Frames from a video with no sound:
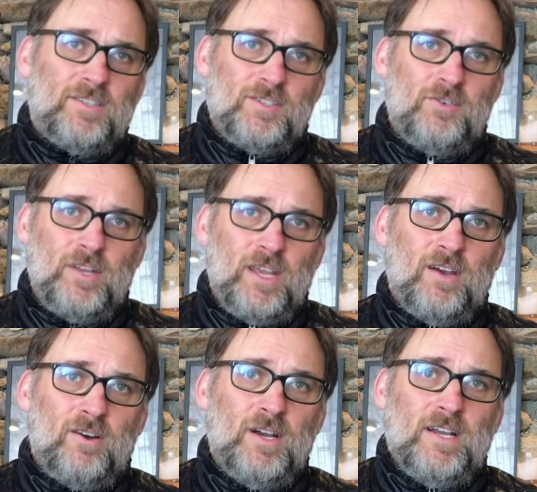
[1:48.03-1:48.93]

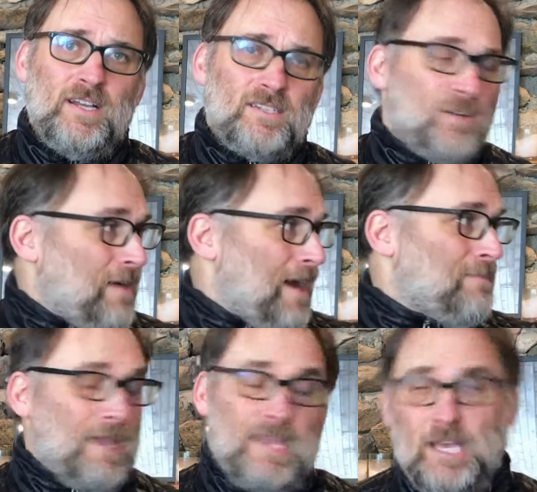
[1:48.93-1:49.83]
studio to grab
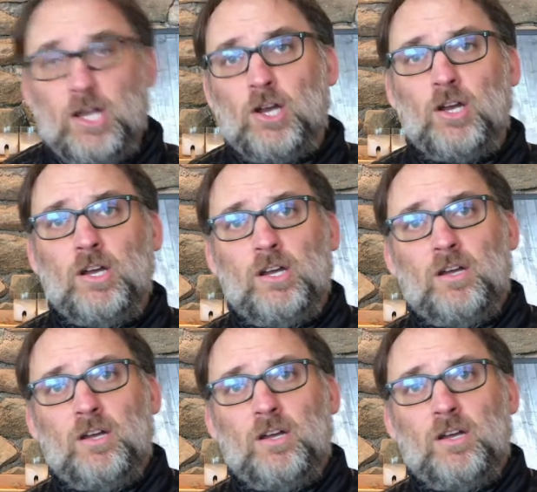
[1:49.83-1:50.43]
my gear,